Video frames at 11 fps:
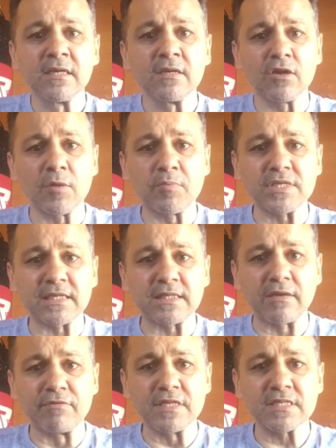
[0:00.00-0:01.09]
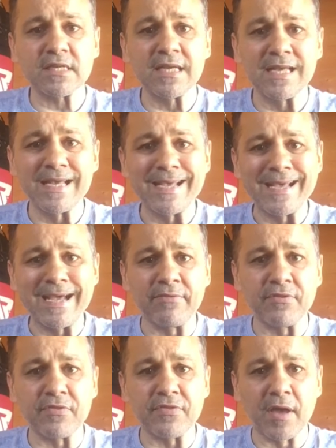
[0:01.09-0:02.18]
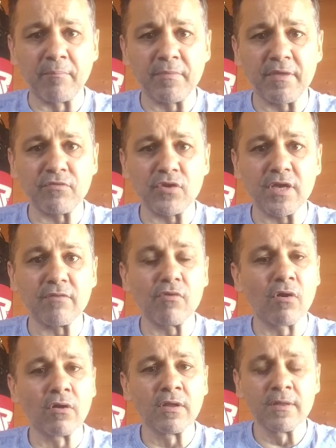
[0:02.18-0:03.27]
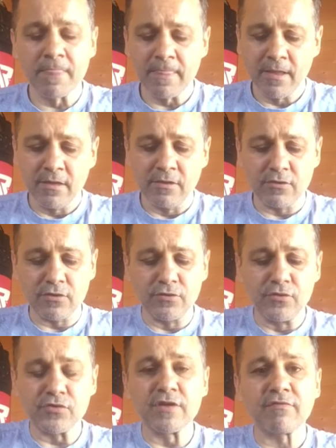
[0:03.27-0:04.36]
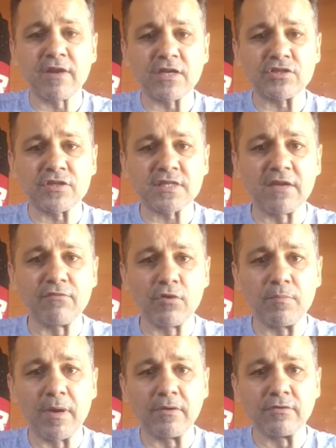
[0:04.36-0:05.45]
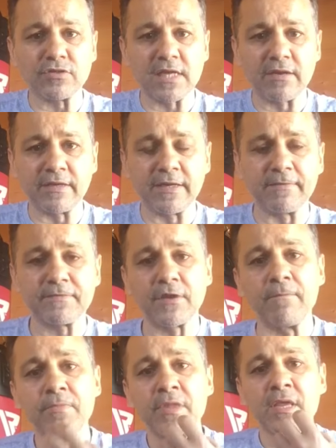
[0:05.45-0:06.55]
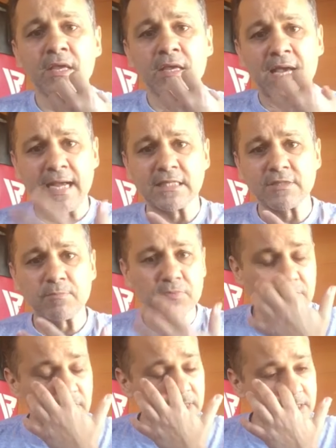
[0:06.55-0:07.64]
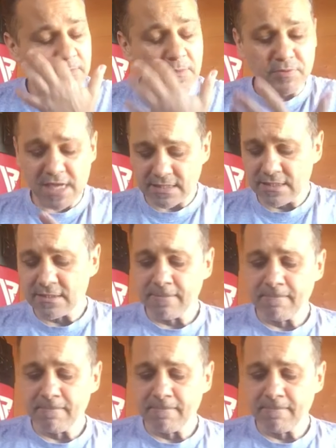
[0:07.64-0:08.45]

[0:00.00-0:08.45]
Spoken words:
Got to protect that wrist and the thumb. If you hit wrong, you could usually fracture the scaphoid bone just down here. So hands need to be protected.